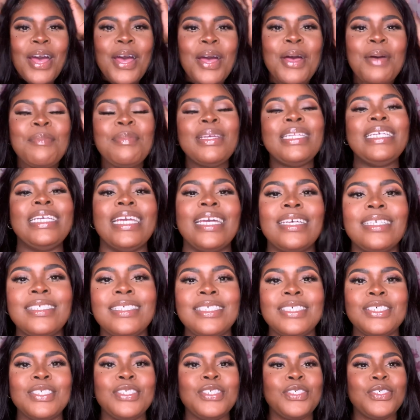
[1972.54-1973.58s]
But
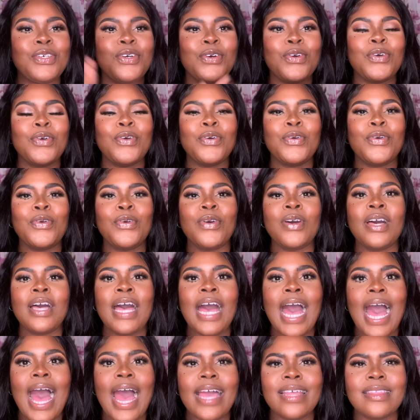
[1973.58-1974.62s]
yes, so
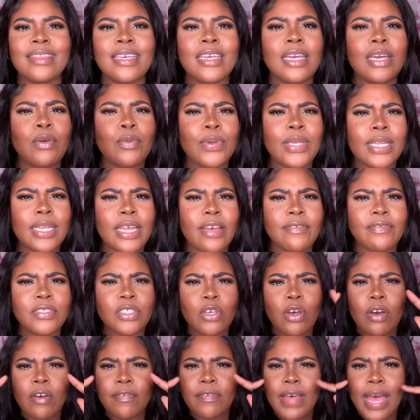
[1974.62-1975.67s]
I think we left
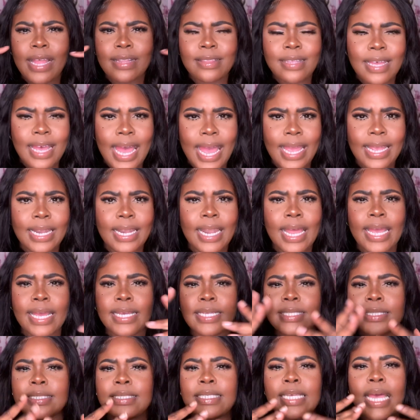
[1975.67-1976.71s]
off at the
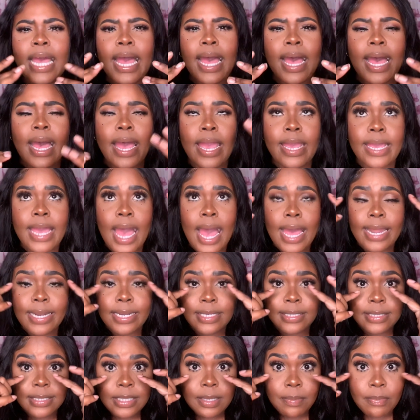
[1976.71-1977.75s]
highlights. I
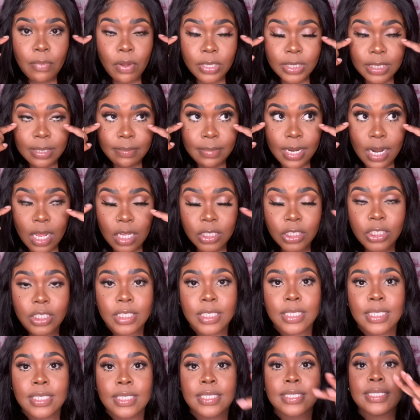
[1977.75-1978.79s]
added some bottom
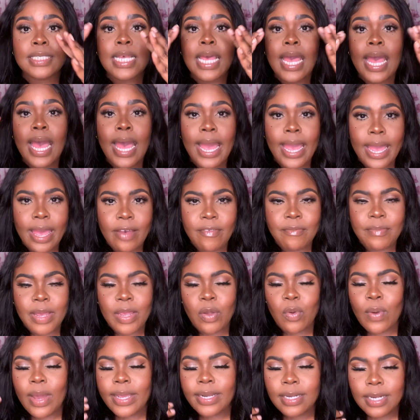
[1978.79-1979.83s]
lashes. I have my
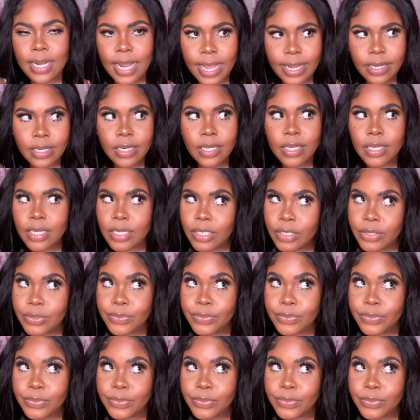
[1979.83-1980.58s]
white liner.